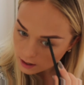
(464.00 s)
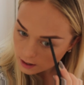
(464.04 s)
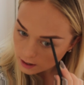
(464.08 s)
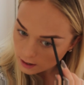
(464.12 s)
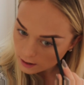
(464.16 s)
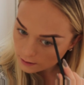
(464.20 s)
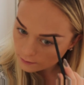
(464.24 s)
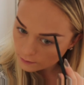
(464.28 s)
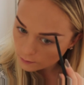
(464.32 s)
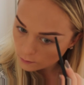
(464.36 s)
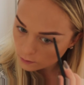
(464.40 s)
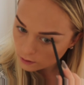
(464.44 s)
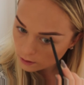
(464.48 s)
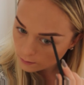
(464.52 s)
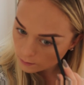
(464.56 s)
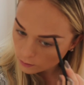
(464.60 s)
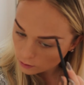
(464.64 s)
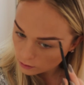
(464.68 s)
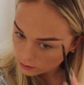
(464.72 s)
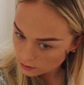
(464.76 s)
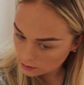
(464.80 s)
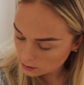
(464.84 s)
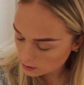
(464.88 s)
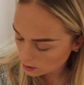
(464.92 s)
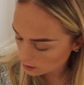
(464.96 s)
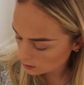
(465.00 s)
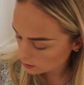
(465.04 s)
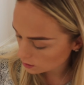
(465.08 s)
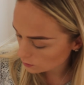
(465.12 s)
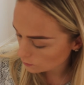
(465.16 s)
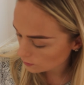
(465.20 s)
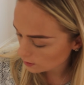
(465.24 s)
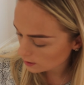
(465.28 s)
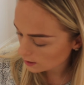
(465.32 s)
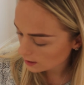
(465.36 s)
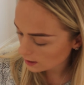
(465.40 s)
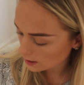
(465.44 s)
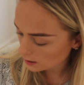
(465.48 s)
If you want a more subtle
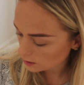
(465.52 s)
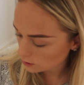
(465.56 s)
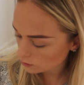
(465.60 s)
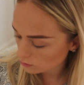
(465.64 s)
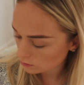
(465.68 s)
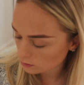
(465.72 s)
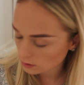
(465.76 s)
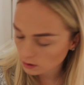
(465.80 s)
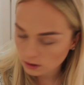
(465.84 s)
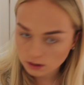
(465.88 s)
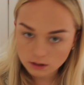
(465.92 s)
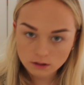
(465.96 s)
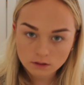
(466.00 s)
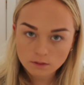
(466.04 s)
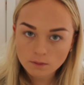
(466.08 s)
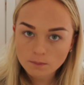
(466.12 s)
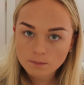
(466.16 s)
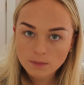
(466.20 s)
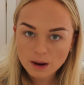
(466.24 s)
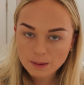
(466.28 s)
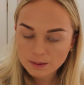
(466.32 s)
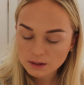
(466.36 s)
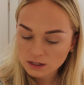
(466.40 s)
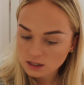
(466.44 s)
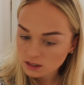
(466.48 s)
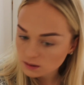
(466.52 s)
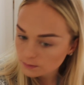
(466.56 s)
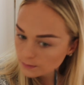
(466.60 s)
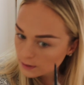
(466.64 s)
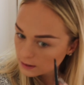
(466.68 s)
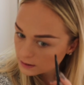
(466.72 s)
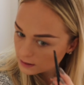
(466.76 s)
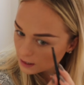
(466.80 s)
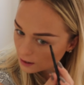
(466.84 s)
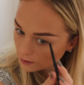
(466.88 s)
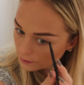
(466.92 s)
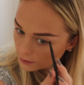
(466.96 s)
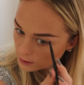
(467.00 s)
and natural look, maybe just
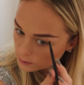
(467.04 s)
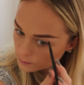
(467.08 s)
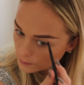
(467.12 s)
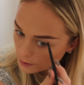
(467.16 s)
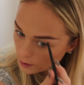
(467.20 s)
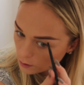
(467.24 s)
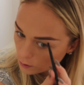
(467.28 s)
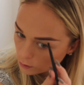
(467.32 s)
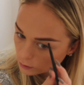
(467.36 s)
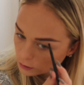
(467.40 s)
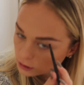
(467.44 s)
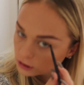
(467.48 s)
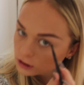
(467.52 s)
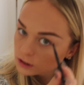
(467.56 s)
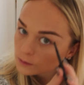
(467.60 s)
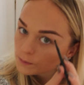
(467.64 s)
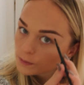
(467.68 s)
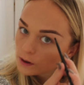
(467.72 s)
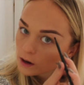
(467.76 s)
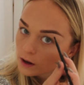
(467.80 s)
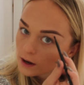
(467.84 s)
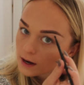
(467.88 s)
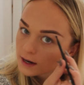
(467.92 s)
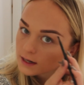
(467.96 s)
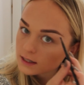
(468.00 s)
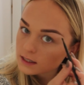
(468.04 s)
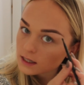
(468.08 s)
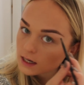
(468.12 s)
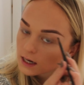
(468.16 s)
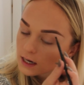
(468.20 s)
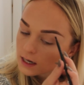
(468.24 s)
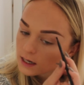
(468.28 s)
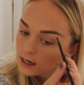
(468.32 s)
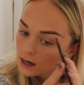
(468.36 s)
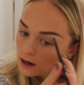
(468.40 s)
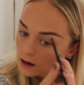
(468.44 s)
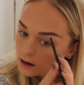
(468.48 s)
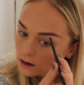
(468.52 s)
miss out this bit or just apply it to
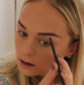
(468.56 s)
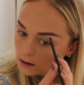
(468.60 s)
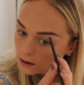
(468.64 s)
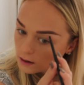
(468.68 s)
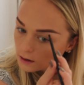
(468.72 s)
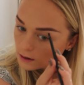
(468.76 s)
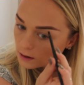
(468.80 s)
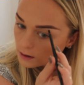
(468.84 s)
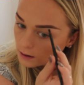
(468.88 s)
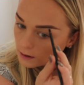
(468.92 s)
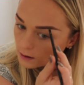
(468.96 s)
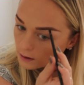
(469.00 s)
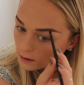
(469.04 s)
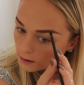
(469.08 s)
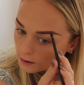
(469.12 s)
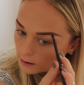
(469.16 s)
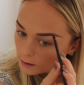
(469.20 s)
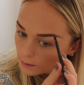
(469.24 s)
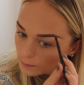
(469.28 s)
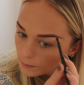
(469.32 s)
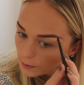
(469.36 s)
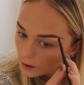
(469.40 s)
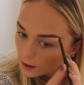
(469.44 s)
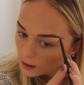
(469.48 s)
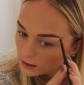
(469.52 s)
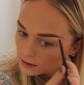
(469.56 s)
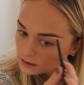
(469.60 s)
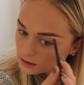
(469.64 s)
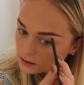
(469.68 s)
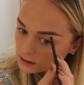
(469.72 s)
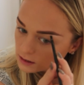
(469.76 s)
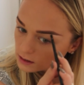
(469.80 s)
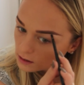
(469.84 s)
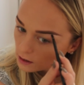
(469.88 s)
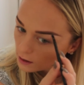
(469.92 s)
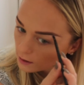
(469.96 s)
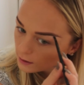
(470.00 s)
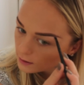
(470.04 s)
here. But I
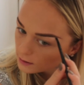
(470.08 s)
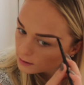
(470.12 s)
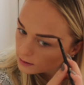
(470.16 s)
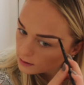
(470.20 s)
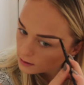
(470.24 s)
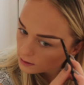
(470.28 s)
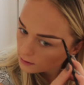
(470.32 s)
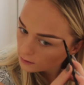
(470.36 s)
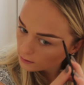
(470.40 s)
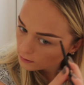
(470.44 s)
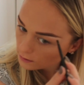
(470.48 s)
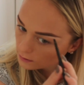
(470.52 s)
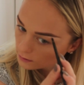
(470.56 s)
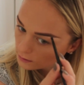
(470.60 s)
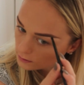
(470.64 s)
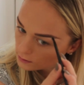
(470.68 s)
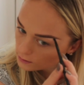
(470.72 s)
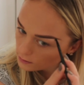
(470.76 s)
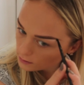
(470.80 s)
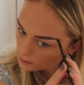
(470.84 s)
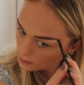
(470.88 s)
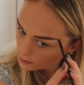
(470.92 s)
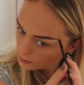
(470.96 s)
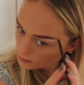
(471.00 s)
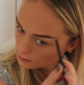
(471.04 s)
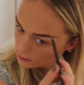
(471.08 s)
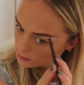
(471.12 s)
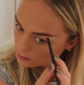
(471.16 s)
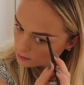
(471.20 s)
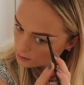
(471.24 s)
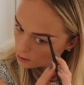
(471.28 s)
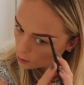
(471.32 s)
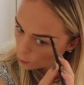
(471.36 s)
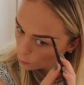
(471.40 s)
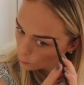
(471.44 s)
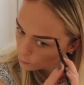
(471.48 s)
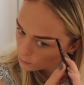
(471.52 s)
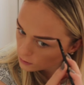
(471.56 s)
just like to
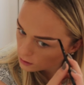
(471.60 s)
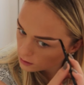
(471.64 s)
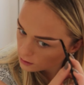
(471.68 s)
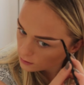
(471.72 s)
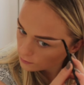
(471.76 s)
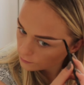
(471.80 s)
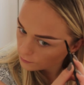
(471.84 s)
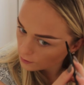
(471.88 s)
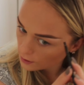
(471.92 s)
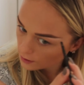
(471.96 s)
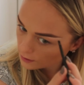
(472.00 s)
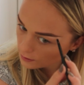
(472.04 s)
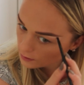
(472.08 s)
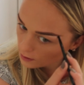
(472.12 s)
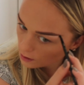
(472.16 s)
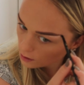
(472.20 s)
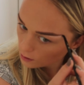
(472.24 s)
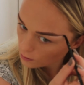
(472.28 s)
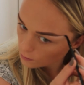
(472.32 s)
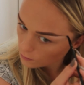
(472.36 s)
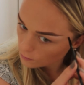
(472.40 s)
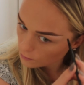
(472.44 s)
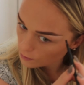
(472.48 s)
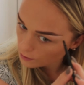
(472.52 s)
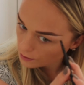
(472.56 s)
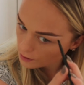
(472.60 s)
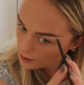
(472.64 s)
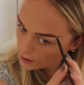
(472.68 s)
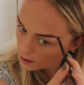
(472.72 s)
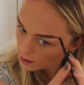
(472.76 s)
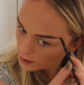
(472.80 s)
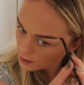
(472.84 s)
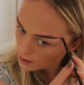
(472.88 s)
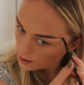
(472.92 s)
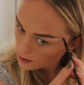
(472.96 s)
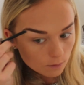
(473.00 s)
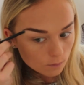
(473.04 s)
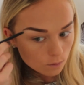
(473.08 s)
sculpt and define the whole thing.
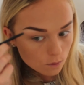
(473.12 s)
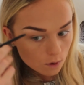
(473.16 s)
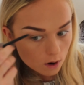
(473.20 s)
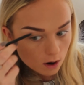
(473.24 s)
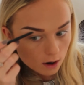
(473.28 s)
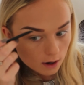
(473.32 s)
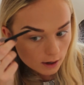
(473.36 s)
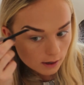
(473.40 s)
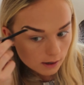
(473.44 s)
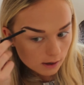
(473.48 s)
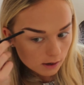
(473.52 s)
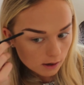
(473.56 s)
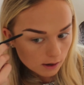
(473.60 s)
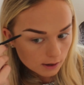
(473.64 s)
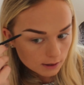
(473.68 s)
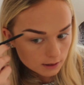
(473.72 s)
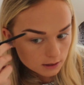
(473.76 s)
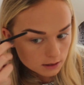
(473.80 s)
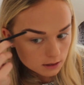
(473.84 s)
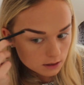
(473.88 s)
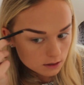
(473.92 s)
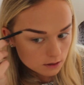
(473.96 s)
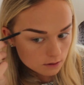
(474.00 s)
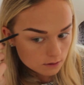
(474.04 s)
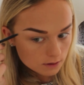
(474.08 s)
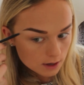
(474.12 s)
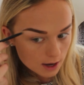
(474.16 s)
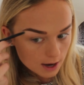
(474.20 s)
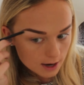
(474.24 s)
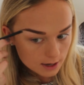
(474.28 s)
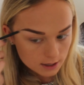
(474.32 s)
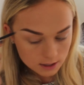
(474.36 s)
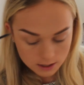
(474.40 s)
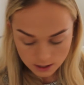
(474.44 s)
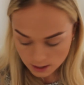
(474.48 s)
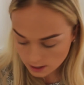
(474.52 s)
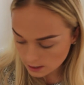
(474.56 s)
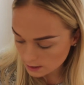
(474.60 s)
What I like to do
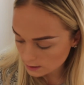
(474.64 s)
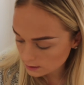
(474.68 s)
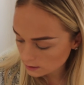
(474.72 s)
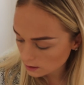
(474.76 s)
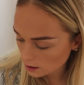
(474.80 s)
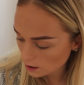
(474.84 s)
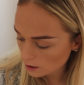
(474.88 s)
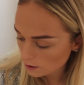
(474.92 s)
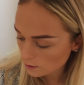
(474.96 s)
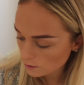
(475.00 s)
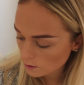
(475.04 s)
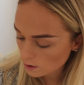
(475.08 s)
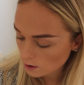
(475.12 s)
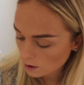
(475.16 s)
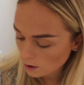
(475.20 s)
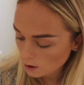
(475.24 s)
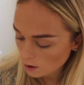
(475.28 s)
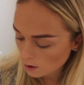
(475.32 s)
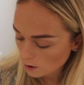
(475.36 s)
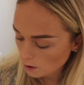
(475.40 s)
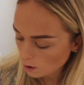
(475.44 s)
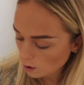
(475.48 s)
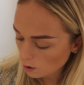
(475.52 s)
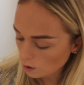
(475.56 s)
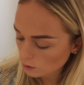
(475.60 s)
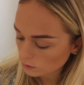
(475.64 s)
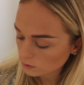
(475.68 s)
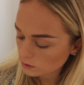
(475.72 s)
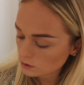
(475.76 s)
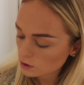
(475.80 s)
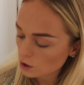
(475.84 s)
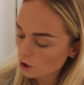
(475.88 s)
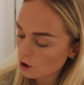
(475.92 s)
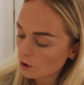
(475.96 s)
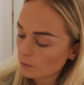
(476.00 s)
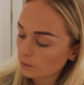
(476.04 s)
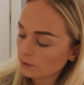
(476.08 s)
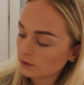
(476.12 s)
then is go on
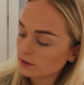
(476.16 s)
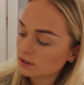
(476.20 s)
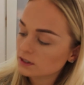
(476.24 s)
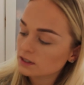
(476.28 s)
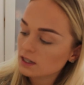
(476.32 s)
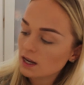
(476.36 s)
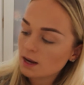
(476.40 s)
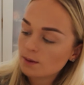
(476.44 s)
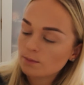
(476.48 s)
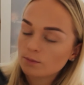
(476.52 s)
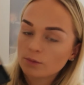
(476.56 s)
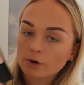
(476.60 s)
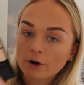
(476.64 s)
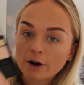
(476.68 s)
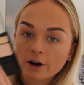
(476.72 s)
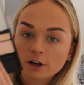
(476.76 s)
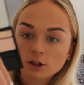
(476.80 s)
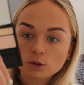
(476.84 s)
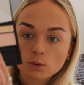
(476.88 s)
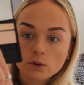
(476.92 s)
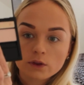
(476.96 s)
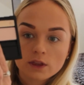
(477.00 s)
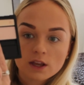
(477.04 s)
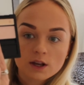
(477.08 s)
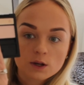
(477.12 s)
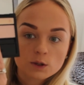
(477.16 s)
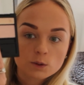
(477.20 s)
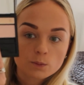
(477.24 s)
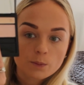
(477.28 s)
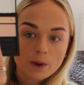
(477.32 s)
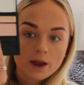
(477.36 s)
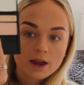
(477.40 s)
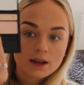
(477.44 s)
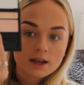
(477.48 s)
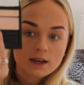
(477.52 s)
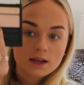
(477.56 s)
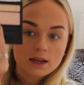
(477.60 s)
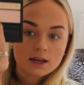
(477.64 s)
top with the same brush with this
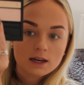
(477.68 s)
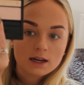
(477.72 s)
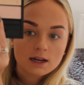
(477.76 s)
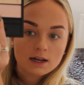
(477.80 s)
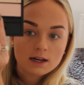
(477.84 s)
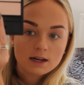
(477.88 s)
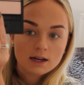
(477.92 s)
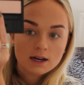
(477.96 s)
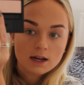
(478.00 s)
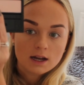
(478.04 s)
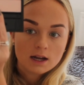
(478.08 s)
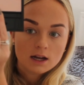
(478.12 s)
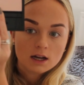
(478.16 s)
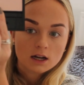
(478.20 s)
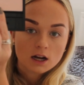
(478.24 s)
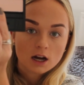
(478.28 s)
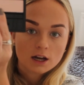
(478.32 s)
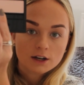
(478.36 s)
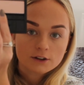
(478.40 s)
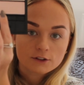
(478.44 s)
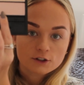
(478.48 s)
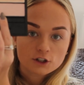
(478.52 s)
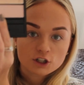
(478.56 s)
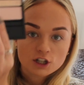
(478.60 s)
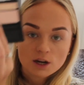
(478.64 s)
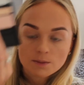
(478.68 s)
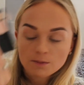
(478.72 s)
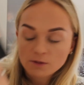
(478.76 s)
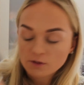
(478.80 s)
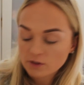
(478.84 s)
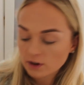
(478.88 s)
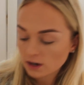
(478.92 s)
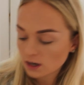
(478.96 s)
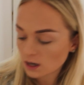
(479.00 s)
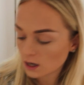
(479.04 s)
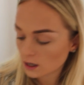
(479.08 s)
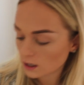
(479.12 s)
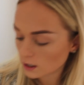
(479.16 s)
pinky kind of shimmery
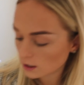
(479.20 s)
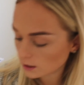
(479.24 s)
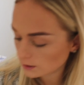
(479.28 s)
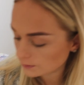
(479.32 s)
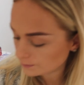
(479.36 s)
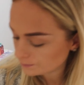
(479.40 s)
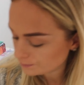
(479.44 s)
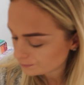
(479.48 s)
colour,